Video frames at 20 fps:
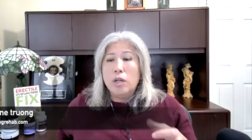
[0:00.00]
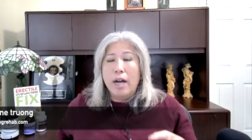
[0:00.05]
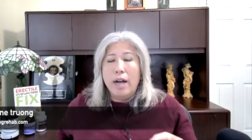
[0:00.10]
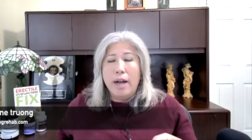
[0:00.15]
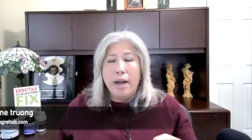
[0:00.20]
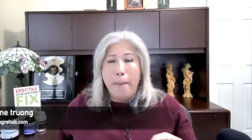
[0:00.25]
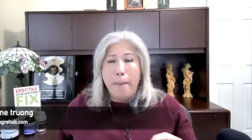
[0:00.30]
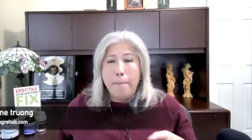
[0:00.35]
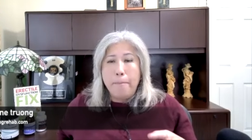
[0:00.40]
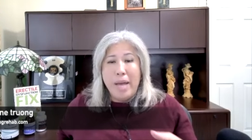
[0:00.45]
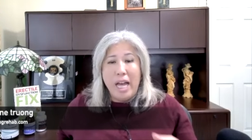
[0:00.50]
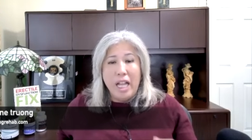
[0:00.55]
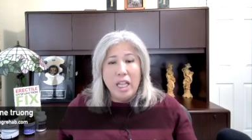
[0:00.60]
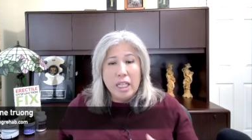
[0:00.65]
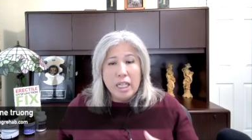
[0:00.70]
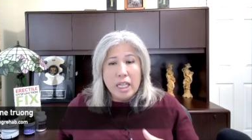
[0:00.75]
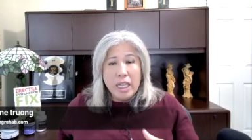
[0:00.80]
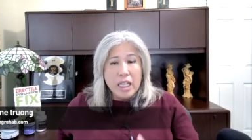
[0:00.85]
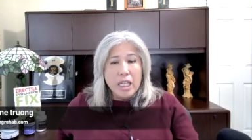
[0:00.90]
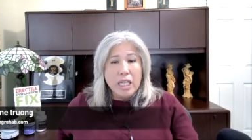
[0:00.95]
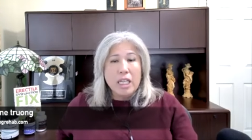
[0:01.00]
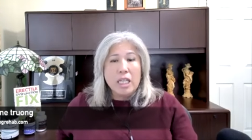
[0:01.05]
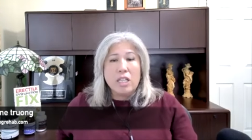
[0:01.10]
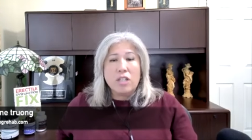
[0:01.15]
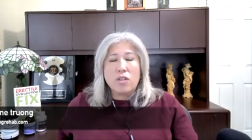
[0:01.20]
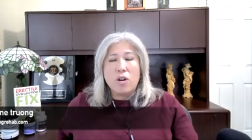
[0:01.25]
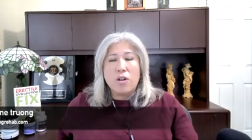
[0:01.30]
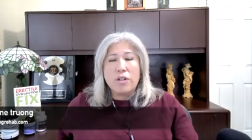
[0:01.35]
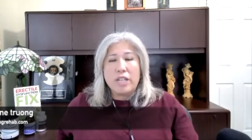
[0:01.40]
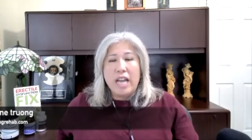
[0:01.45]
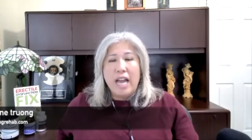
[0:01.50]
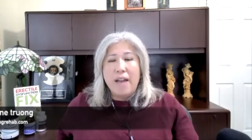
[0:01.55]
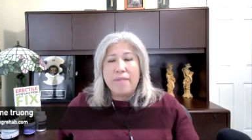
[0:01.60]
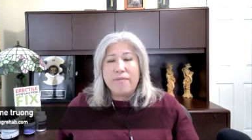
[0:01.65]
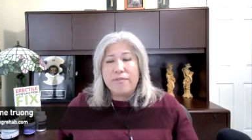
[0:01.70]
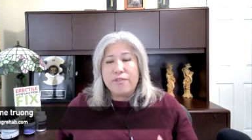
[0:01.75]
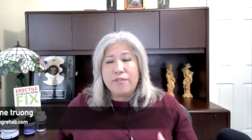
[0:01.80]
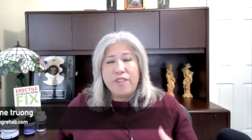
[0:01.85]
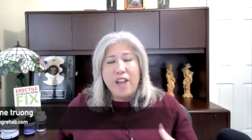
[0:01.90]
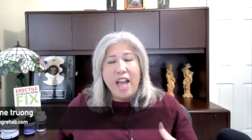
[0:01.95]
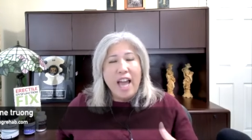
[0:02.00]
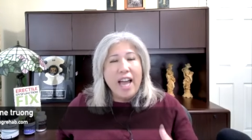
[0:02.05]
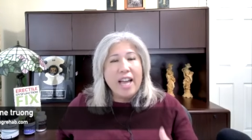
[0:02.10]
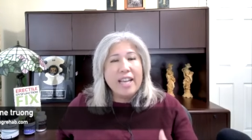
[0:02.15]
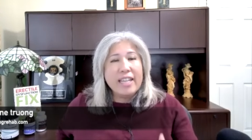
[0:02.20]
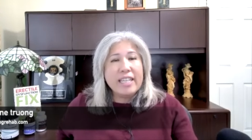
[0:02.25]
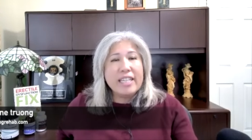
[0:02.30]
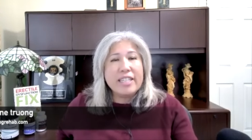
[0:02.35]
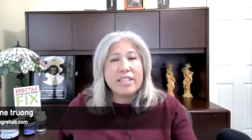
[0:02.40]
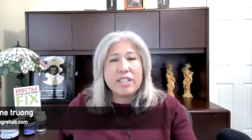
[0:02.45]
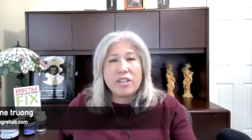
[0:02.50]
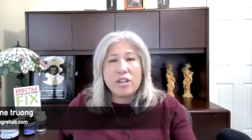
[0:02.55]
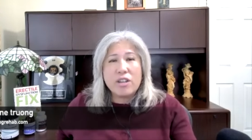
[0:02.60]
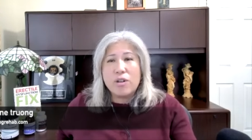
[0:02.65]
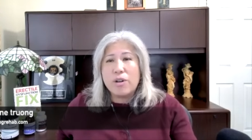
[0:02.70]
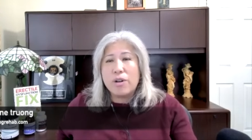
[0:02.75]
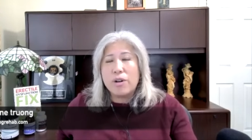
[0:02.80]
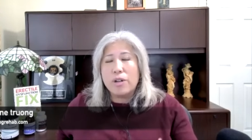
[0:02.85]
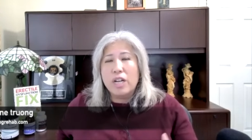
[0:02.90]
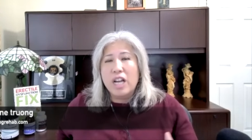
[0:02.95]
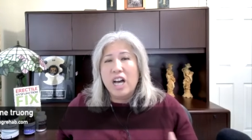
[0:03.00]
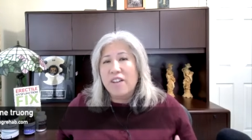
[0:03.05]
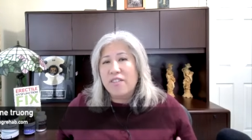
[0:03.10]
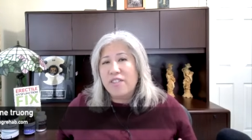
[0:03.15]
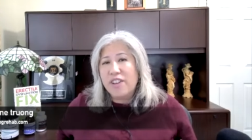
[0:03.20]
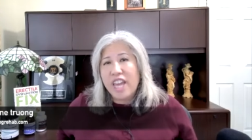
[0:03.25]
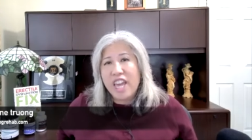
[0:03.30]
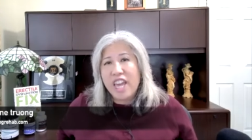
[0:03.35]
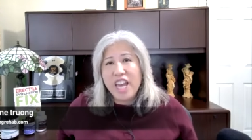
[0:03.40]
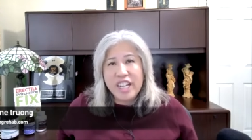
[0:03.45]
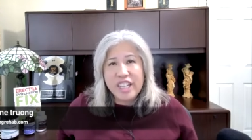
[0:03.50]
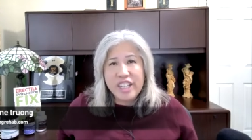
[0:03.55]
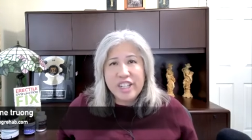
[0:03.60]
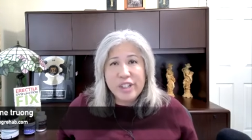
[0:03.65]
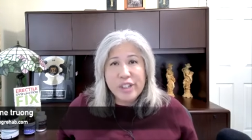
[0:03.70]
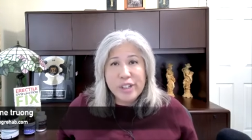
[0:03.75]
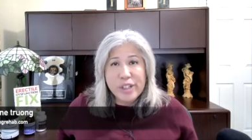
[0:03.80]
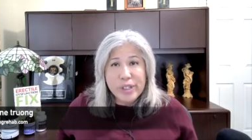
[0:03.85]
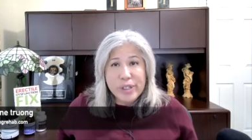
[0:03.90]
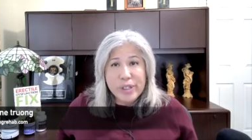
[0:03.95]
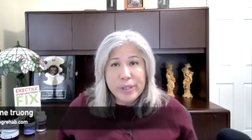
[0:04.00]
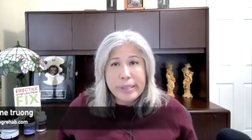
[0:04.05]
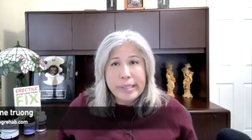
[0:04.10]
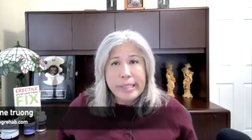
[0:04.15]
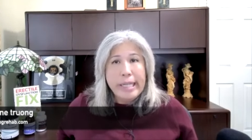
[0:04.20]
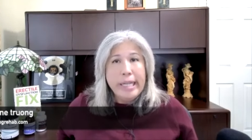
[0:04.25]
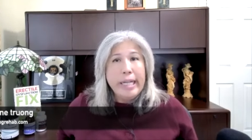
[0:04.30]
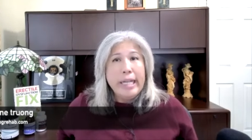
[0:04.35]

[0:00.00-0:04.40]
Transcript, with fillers: uh, belly, you start to have fat in your love handles,